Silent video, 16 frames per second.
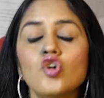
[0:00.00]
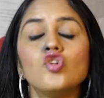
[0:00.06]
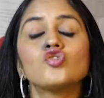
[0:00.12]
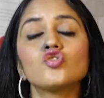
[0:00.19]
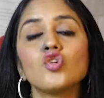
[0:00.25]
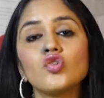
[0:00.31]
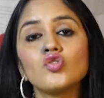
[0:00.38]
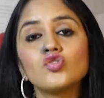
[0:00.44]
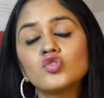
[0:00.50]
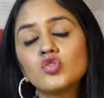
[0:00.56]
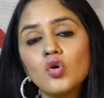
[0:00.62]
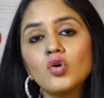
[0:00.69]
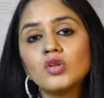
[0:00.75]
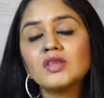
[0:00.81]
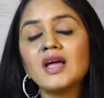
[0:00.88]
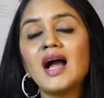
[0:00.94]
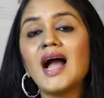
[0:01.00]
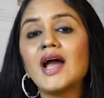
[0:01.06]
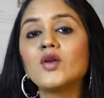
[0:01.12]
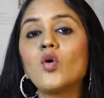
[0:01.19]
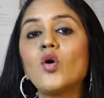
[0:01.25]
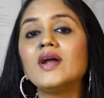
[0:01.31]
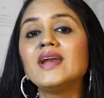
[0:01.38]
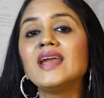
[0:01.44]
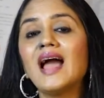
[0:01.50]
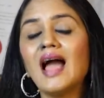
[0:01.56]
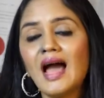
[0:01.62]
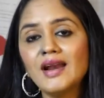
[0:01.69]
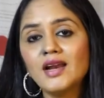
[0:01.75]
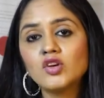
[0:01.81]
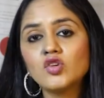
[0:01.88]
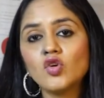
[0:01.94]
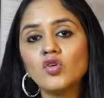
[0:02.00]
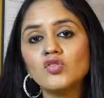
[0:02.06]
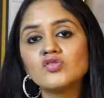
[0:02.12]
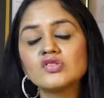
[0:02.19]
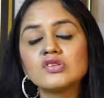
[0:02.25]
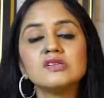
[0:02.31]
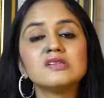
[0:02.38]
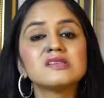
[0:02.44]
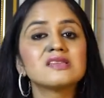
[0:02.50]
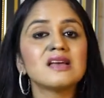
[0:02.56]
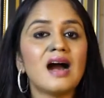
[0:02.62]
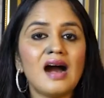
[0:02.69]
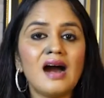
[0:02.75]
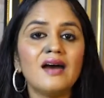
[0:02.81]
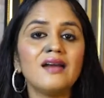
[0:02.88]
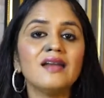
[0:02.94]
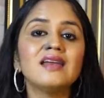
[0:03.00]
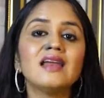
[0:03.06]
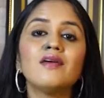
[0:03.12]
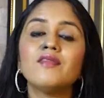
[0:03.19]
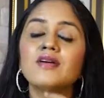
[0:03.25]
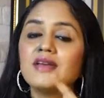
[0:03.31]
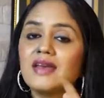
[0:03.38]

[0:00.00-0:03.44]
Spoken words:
So though thyroid and tonsils are in our